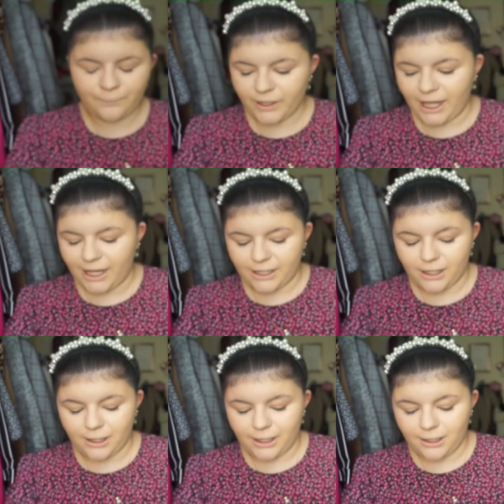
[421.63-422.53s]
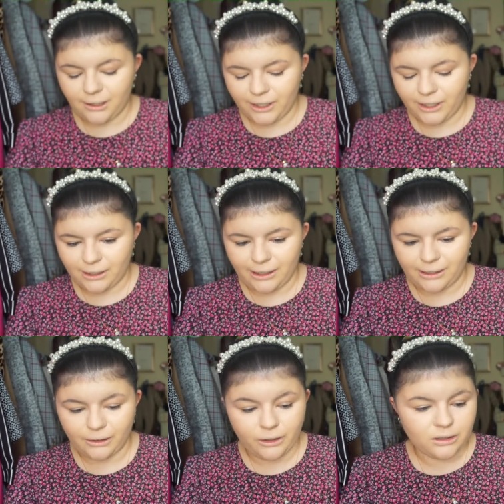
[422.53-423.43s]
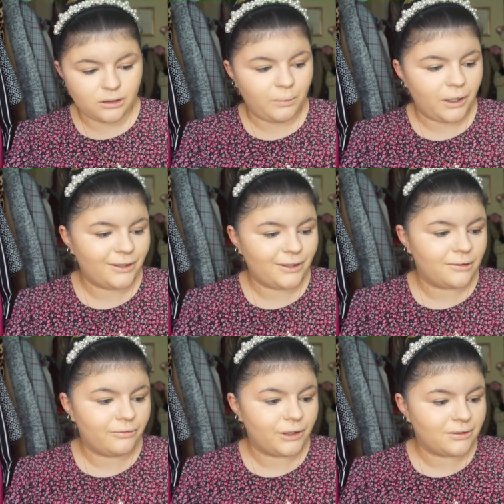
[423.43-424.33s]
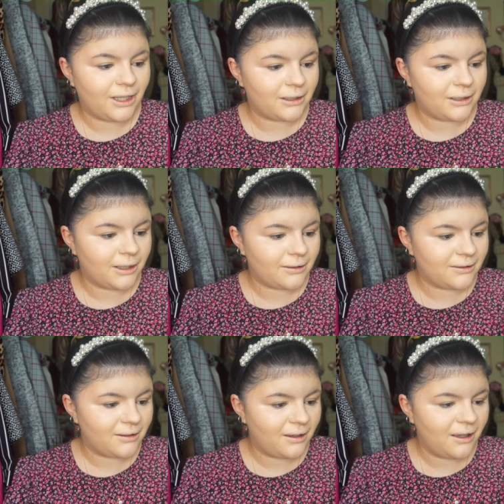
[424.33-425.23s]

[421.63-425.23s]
and I love it. And I'm going to apply it using Real Techniques.